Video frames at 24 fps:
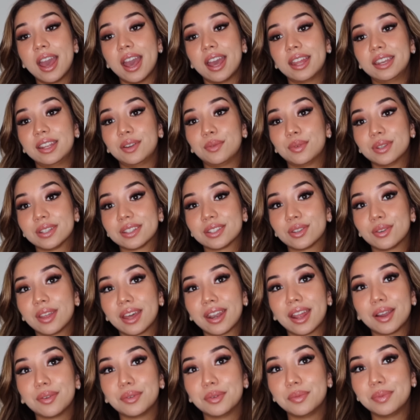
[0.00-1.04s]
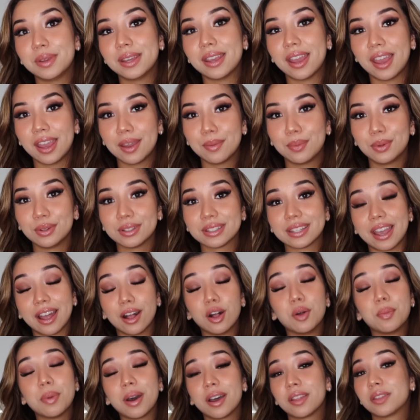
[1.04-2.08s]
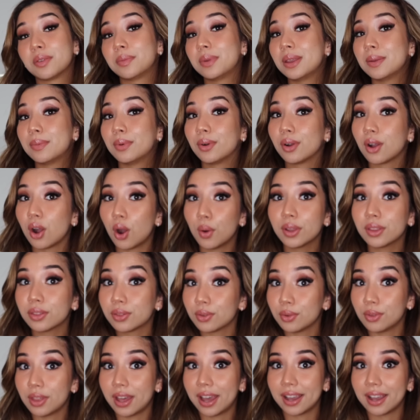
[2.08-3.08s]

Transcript: and it was so that I would be able to help other people going through